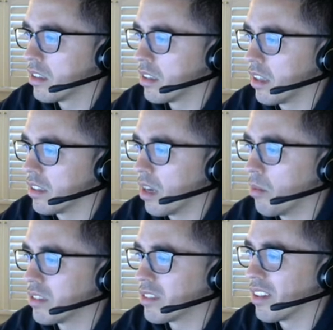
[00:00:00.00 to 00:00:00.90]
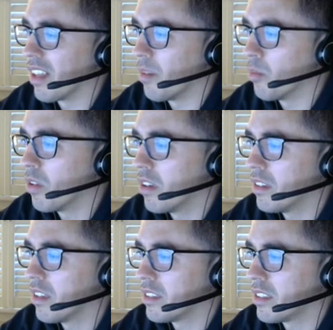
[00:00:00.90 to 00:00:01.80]
Yeah, Tom Wilson on line
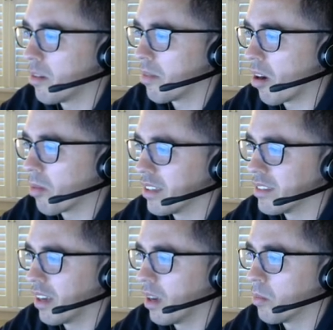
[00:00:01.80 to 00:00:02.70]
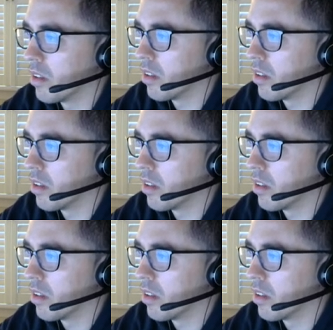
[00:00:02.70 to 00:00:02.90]
one doesn't share power play time with